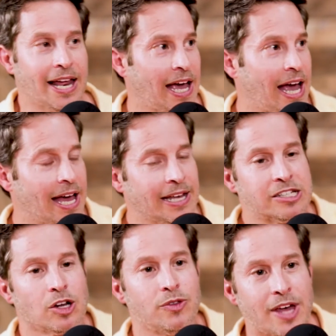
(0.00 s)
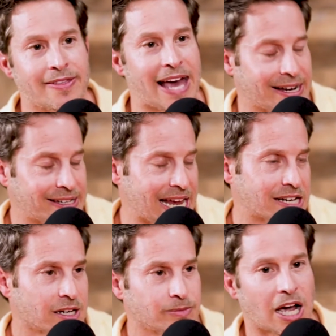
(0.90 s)
And so that takes
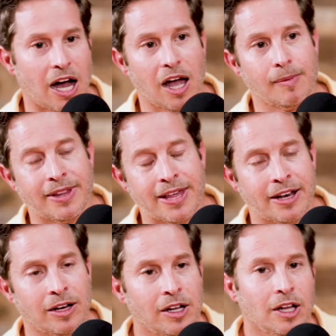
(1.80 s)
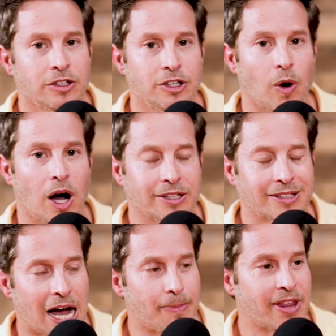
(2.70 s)
some time. And then, on
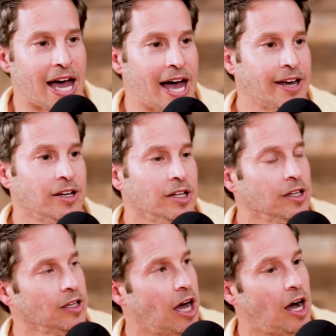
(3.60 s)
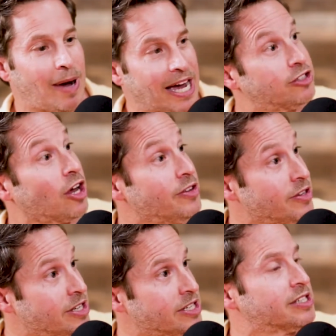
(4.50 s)
top of that, I had
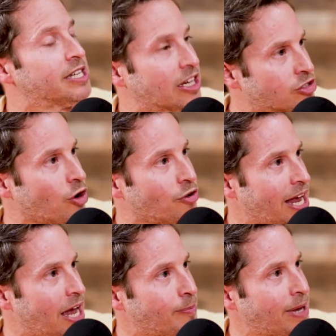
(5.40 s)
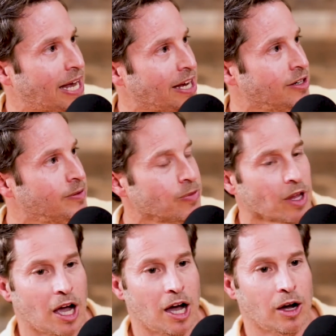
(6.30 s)
done this Kickstarter campaign
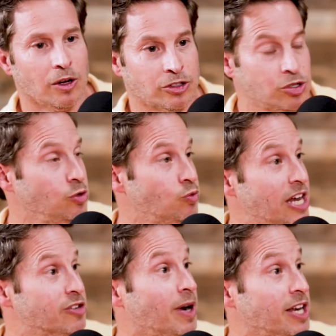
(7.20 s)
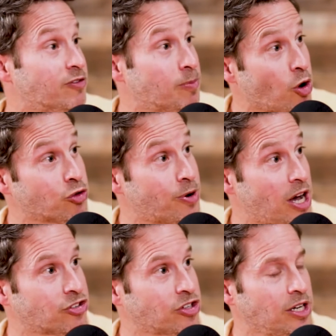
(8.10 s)
to raise money for
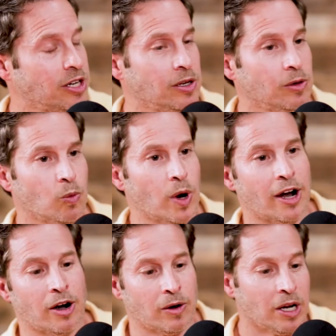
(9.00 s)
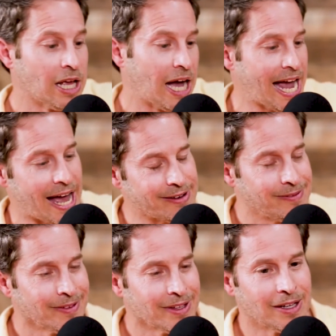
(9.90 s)
post-production where I had
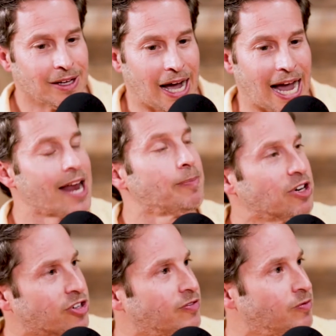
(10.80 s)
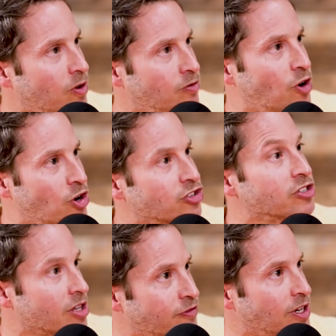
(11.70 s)
a bunch of
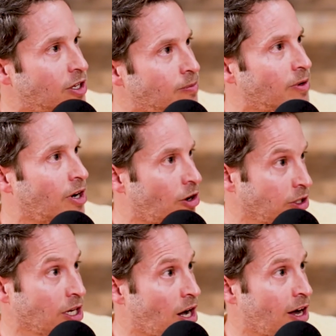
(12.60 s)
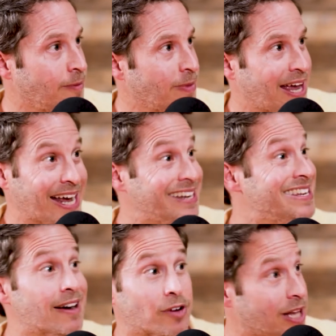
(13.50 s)
versions of the film early on, and I
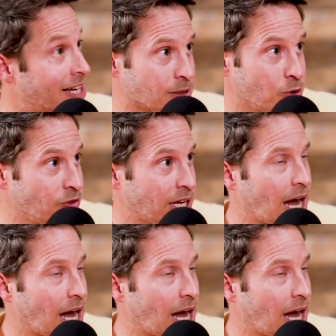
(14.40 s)
never liked the movie.